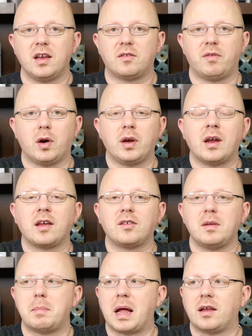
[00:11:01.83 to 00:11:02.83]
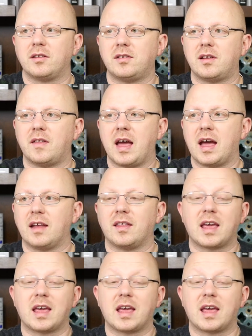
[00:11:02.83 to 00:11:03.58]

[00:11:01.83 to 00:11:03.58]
It's very nicely balanced in the hand.